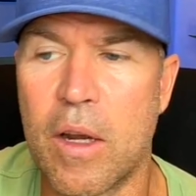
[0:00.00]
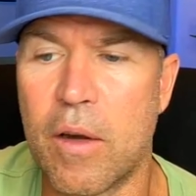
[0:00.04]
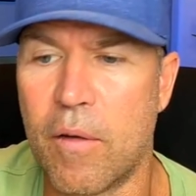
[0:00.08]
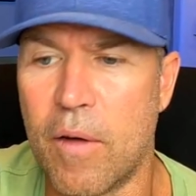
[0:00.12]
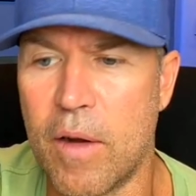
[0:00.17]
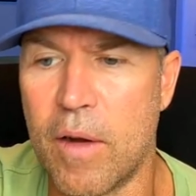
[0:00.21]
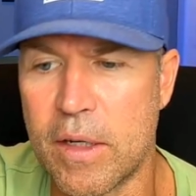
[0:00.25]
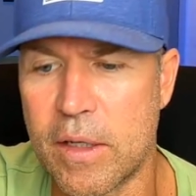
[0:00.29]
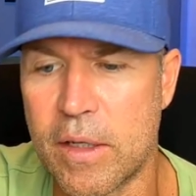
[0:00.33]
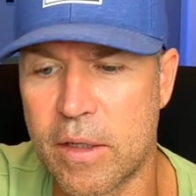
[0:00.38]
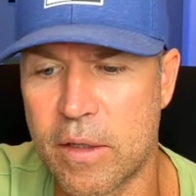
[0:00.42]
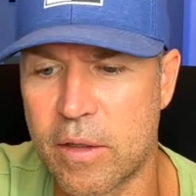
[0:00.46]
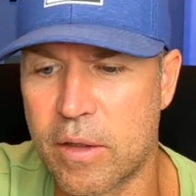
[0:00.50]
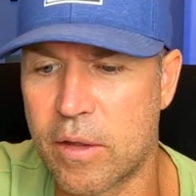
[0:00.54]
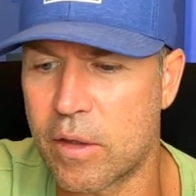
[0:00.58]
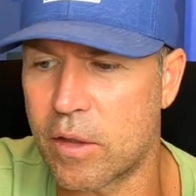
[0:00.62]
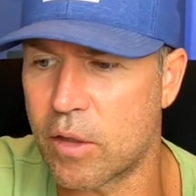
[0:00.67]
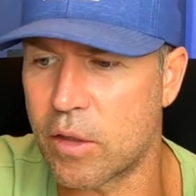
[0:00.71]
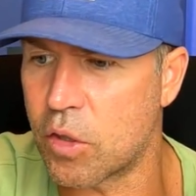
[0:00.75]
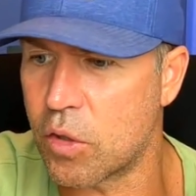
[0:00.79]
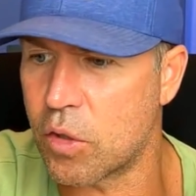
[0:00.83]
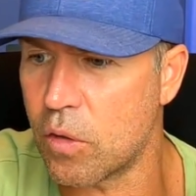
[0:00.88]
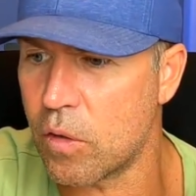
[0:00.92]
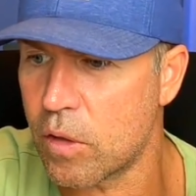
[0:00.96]
Right, the the
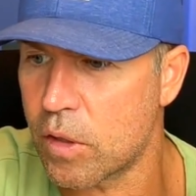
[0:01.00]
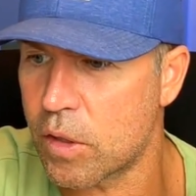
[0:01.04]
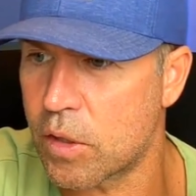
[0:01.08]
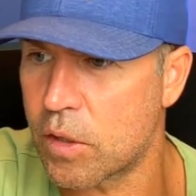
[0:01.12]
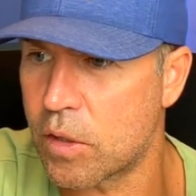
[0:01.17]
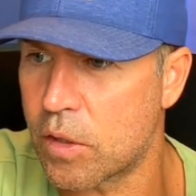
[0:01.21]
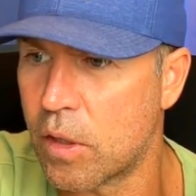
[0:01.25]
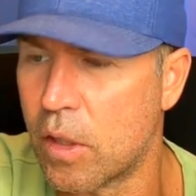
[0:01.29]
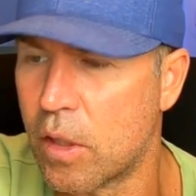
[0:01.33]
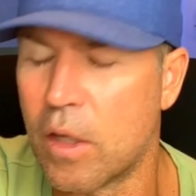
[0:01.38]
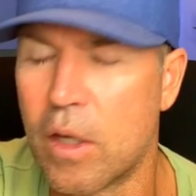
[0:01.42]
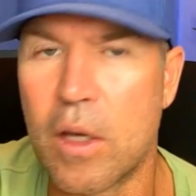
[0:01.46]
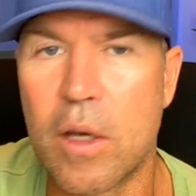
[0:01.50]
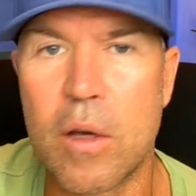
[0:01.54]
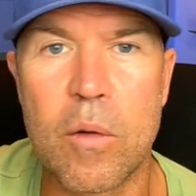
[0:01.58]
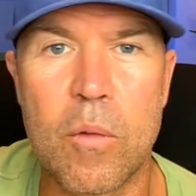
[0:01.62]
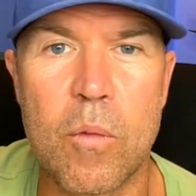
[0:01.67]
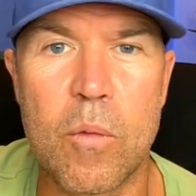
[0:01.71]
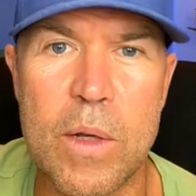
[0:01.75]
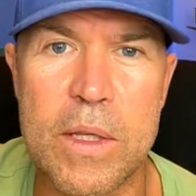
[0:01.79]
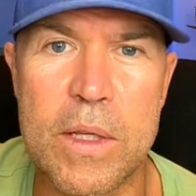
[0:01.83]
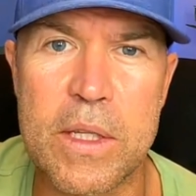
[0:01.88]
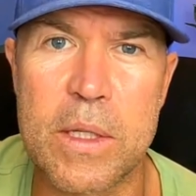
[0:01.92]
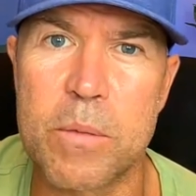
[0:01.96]
Sharks
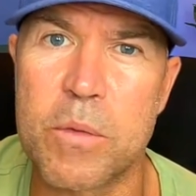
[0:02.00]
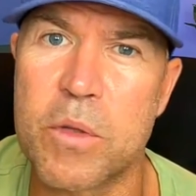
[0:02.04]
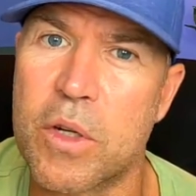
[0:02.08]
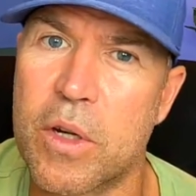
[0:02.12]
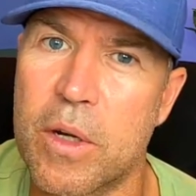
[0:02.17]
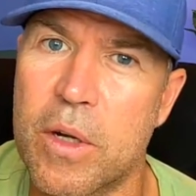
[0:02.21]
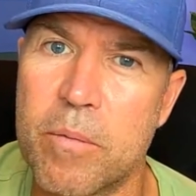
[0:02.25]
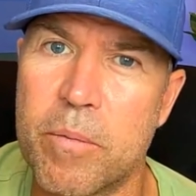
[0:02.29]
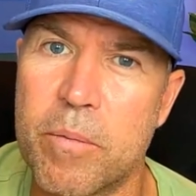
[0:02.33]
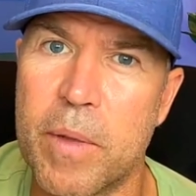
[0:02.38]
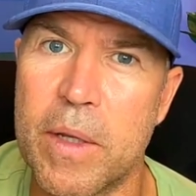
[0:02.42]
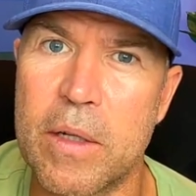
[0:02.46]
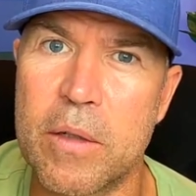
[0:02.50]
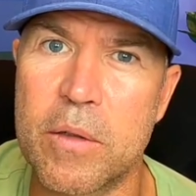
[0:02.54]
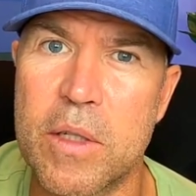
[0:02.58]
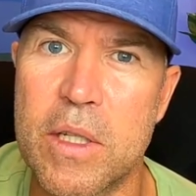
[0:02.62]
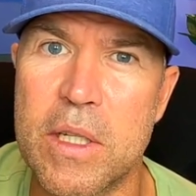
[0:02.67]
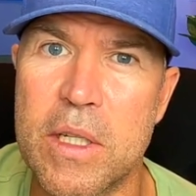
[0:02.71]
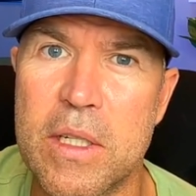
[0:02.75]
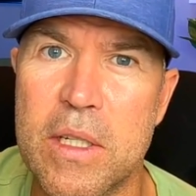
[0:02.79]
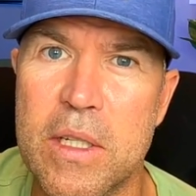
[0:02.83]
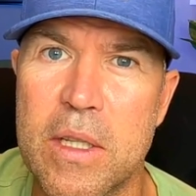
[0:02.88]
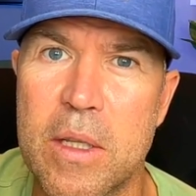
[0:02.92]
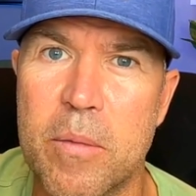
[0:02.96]
won some scrum
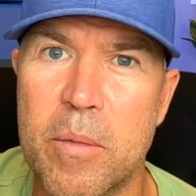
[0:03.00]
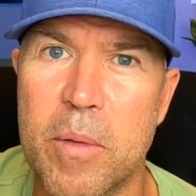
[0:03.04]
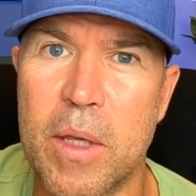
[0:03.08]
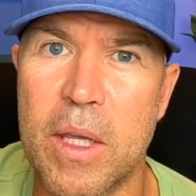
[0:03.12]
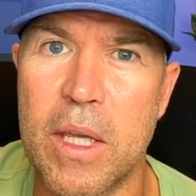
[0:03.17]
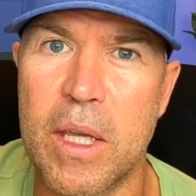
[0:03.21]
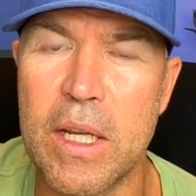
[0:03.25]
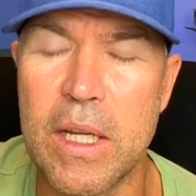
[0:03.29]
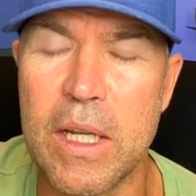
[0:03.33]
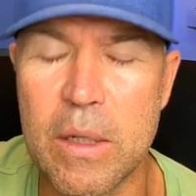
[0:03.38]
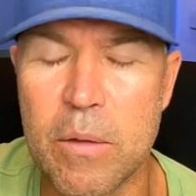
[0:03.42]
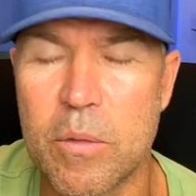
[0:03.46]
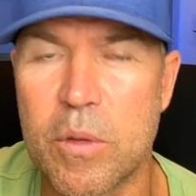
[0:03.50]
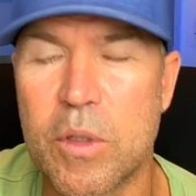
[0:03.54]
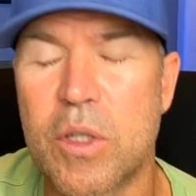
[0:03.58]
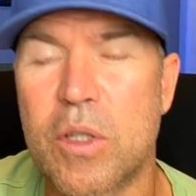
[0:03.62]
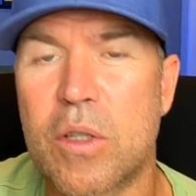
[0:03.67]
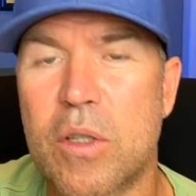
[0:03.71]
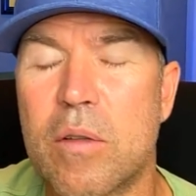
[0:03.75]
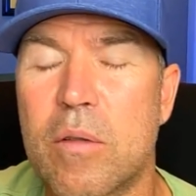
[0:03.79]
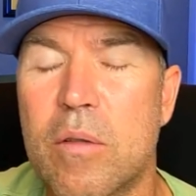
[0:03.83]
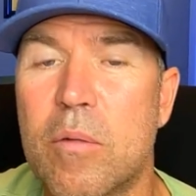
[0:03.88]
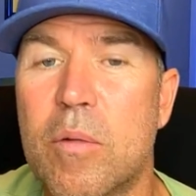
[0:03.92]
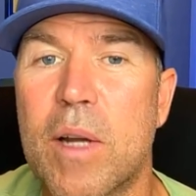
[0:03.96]
penalties in the beginning, which
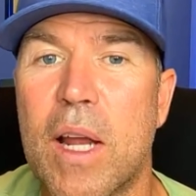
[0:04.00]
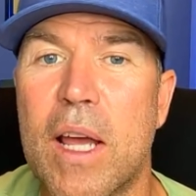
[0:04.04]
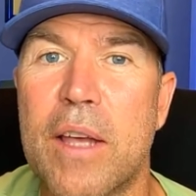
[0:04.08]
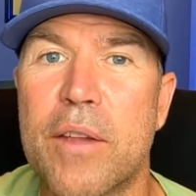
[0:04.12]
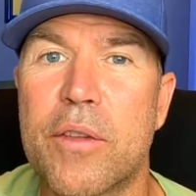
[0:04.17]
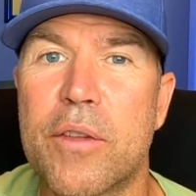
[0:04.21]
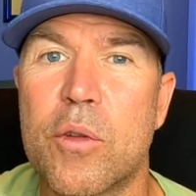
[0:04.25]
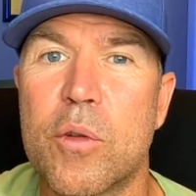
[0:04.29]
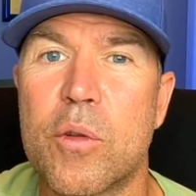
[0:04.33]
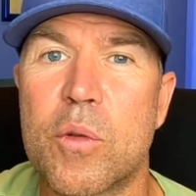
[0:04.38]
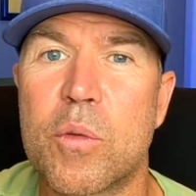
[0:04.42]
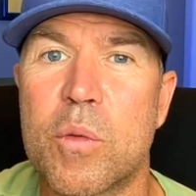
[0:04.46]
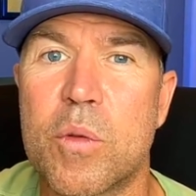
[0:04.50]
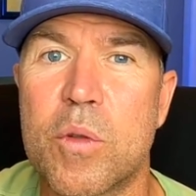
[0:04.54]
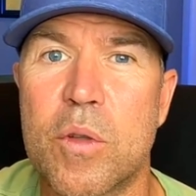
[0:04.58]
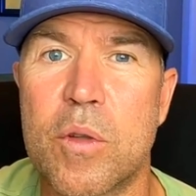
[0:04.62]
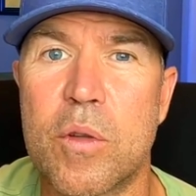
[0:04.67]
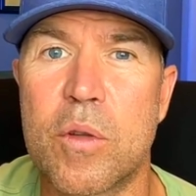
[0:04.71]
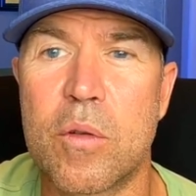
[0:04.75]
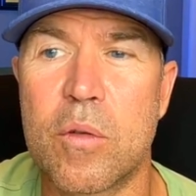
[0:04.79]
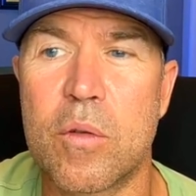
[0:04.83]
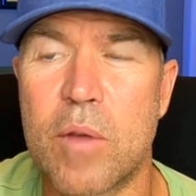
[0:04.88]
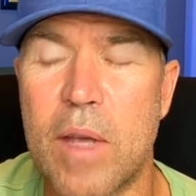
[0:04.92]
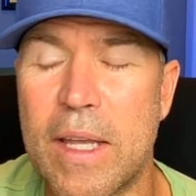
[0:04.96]
what I thought were
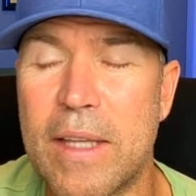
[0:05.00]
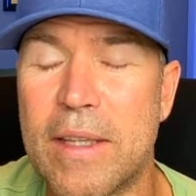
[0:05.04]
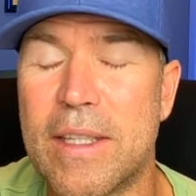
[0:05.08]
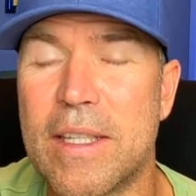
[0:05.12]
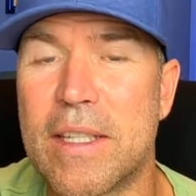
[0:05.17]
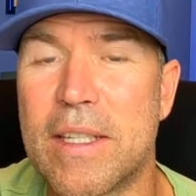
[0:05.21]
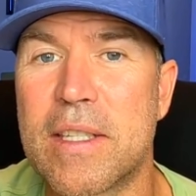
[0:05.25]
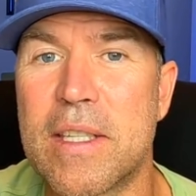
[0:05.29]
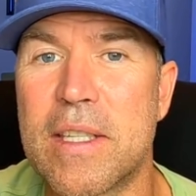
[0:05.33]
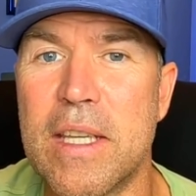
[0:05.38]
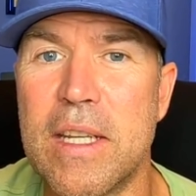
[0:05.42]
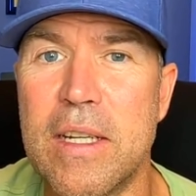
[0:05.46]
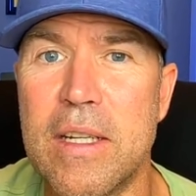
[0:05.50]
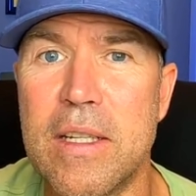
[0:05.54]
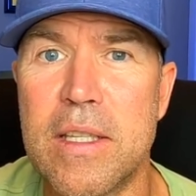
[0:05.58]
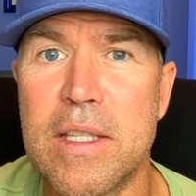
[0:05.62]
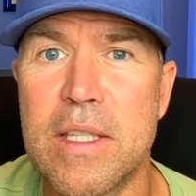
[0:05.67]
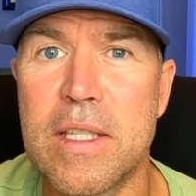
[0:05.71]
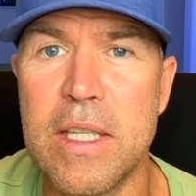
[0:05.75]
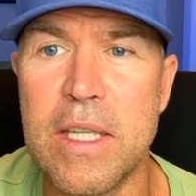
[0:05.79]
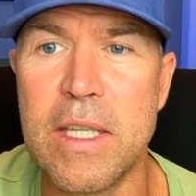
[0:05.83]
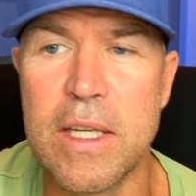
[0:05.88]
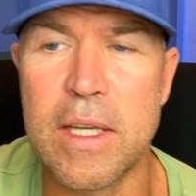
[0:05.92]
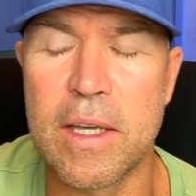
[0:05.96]
had the
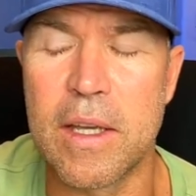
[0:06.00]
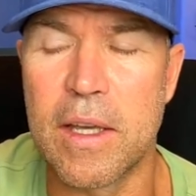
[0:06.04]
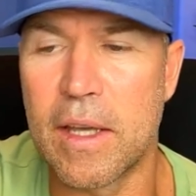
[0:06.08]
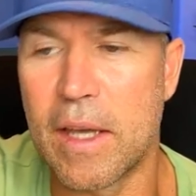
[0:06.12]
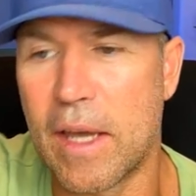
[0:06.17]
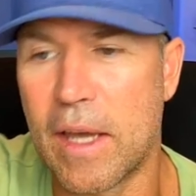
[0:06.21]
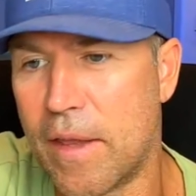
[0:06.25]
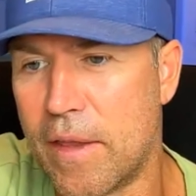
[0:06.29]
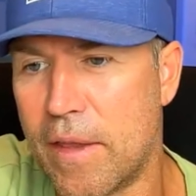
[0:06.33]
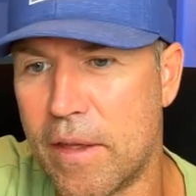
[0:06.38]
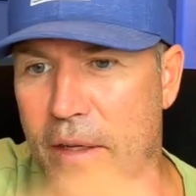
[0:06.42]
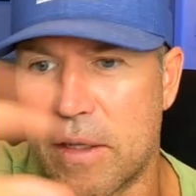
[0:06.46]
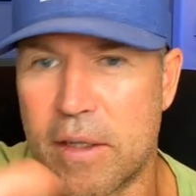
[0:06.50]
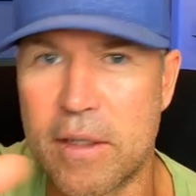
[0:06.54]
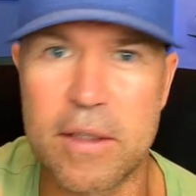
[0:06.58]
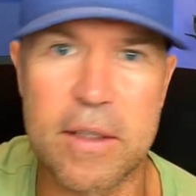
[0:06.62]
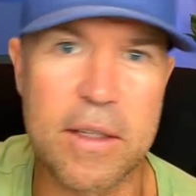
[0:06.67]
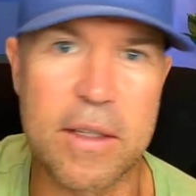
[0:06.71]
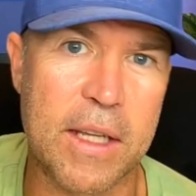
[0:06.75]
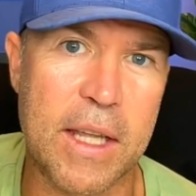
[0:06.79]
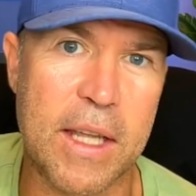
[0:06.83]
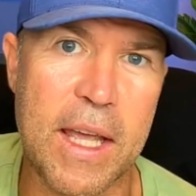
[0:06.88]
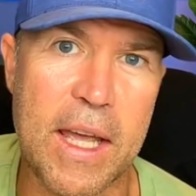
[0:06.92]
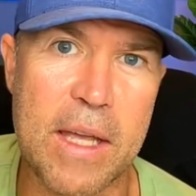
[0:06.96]
ascendancy and then
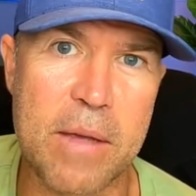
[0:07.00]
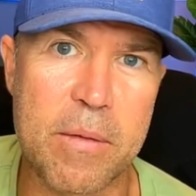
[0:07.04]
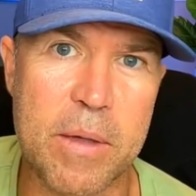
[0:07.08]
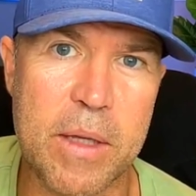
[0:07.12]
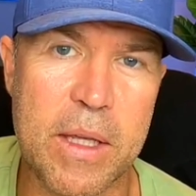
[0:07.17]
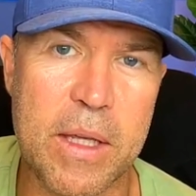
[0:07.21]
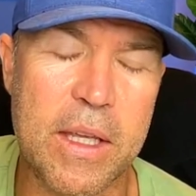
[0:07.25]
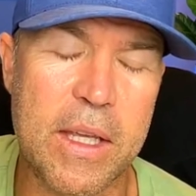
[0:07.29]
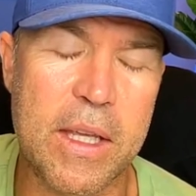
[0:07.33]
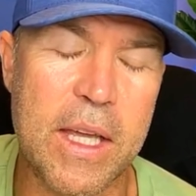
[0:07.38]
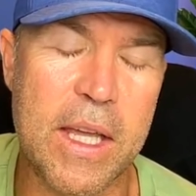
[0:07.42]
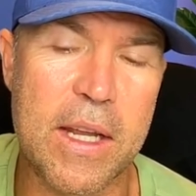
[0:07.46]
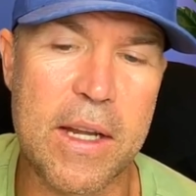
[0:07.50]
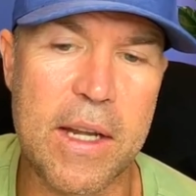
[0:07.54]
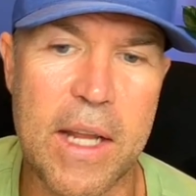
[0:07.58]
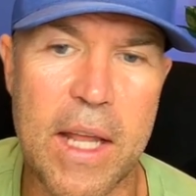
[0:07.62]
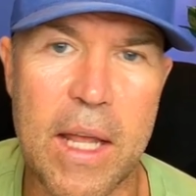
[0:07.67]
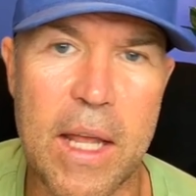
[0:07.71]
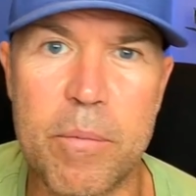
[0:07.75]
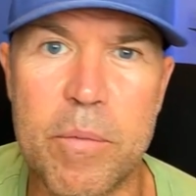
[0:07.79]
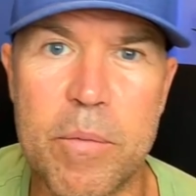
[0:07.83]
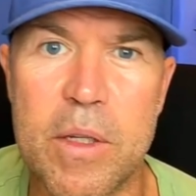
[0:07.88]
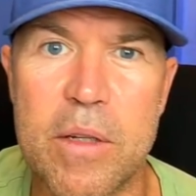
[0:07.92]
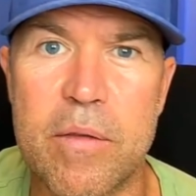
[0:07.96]
the game again
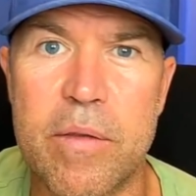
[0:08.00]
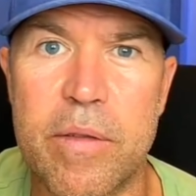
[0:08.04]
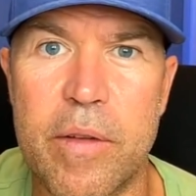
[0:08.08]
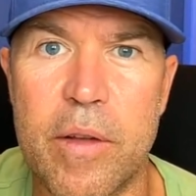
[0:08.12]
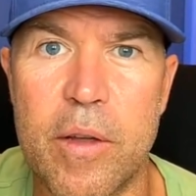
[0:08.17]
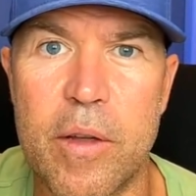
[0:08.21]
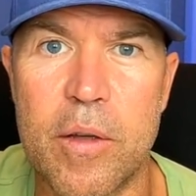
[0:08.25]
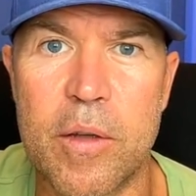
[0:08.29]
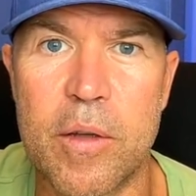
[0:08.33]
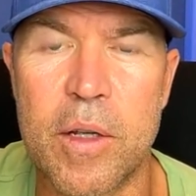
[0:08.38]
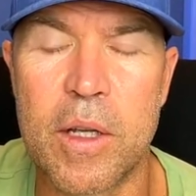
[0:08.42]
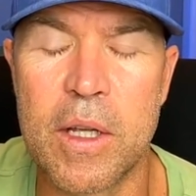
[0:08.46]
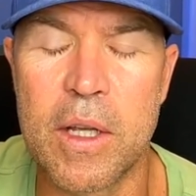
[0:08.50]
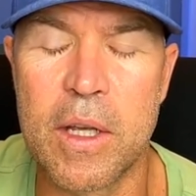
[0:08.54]
ebbed and flowed.